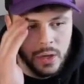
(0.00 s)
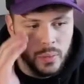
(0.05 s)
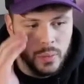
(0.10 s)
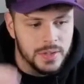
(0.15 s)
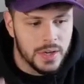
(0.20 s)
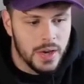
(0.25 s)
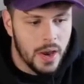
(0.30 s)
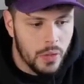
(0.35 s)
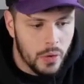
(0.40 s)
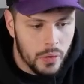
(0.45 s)

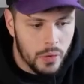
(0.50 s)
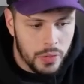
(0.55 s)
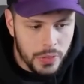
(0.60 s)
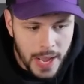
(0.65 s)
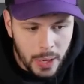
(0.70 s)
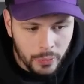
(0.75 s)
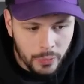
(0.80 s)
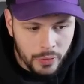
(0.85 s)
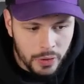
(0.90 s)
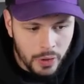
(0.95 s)
another
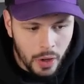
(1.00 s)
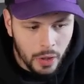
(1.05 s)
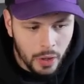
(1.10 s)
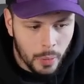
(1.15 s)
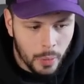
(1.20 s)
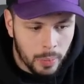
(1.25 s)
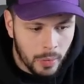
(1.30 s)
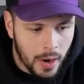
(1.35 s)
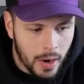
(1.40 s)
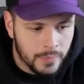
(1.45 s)

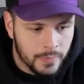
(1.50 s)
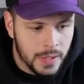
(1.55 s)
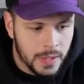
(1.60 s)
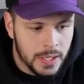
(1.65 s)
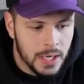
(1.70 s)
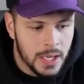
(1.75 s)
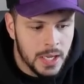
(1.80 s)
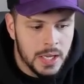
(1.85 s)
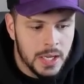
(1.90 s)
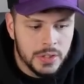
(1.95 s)
$1,000 profit,
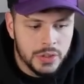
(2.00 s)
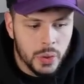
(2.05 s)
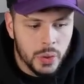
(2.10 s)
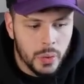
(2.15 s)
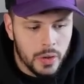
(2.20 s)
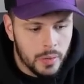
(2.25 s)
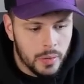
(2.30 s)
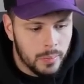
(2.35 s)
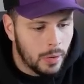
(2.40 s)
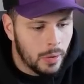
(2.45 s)

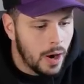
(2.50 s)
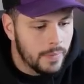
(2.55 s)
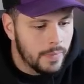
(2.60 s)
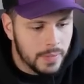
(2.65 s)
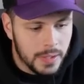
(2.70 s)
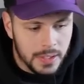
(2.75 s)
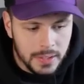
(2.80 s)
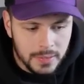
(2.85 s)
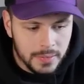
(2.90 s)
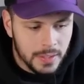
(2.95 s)
$200
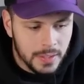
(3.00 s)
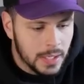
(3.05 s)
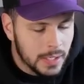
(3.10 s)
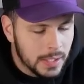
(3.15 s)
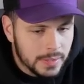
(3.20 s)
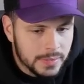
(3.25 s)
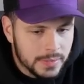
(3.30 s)
profit. So